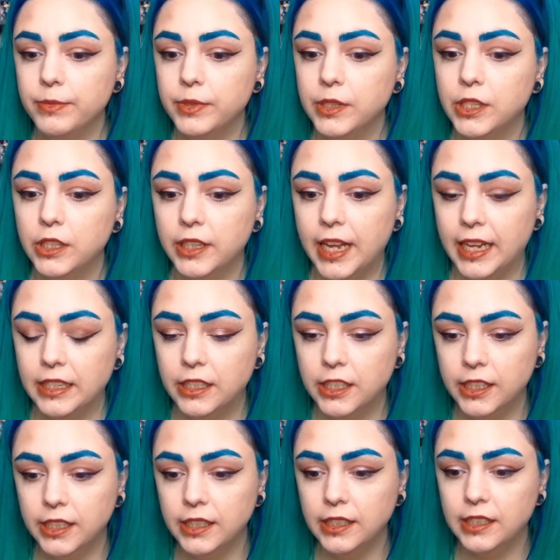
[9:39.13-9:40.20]
So yeah,
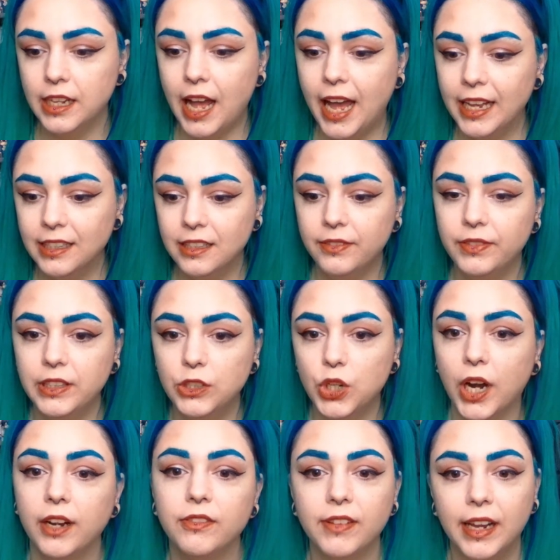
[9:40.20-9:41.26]
she's actively
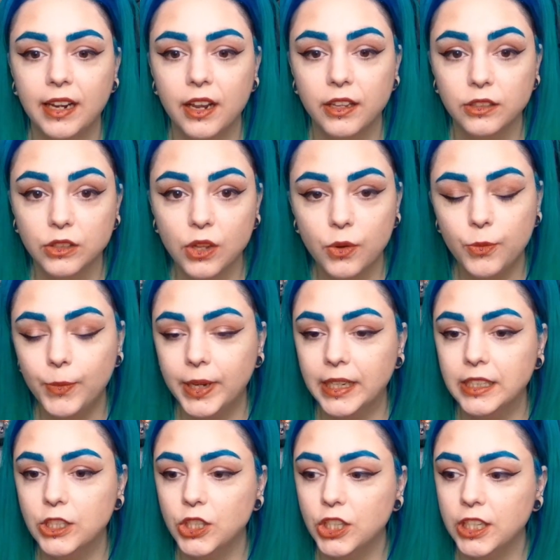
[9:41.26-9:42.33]
trying to find her
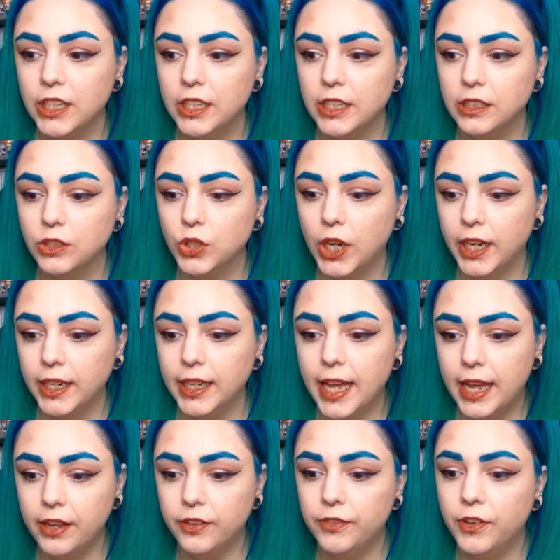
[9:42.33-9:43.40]
soulmate. She's trying to
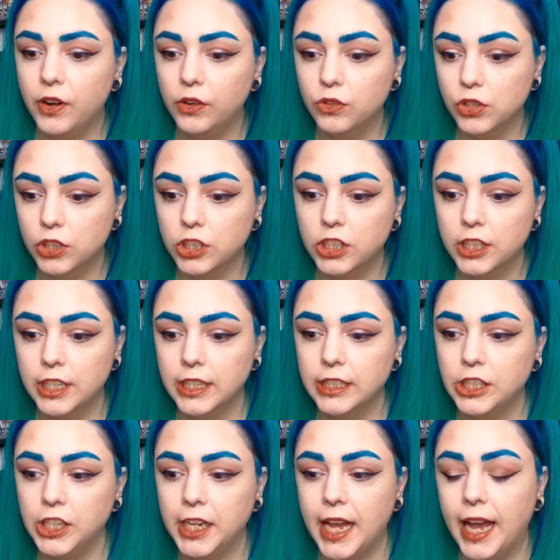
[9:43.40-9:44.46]
get over a crush that
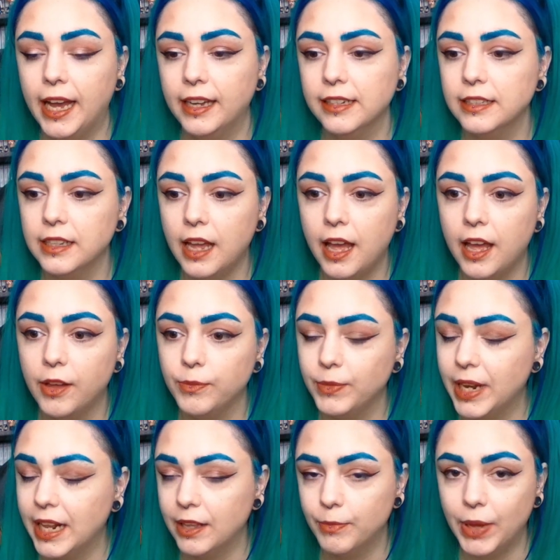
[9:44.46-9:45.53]
she had
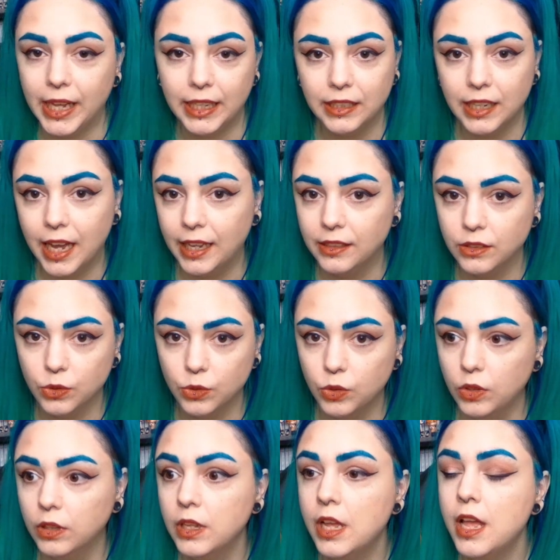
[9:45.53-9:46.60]
like back in high
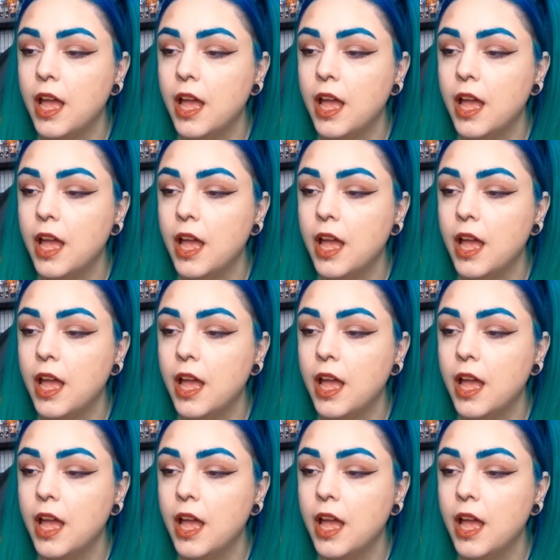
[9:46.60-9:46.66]
school.